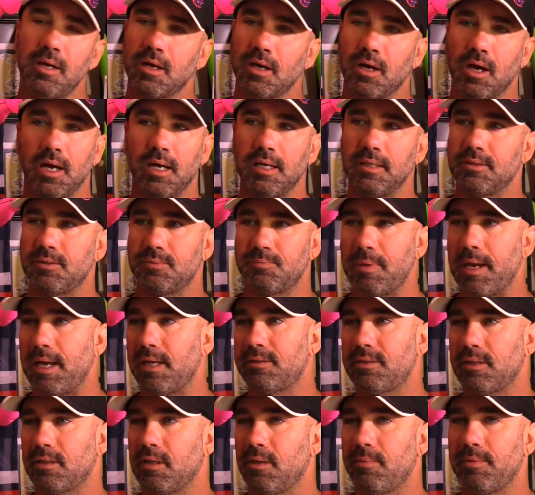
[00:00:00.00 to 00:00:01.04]
because
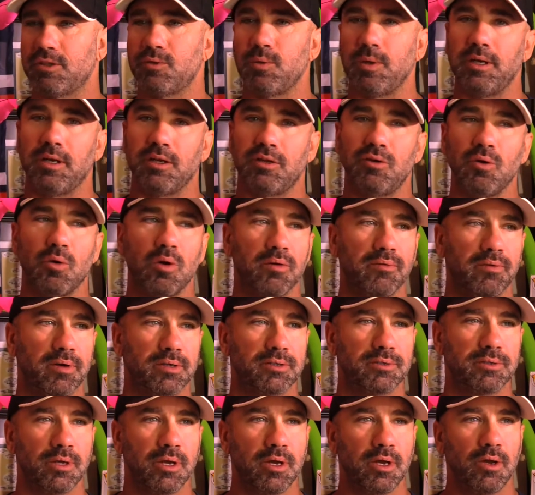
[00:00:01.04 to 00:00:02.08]
basically between the two of
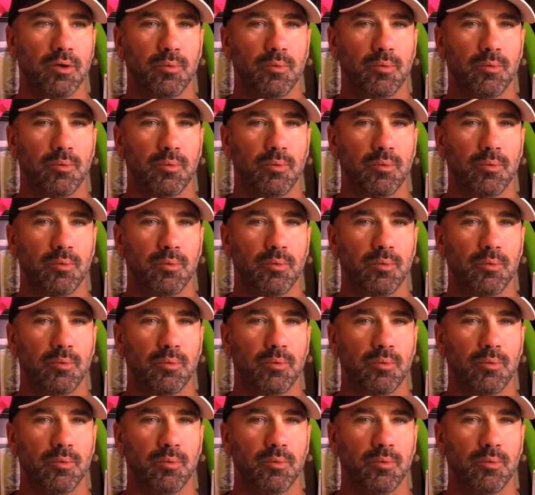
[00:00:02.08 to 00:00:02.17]
us,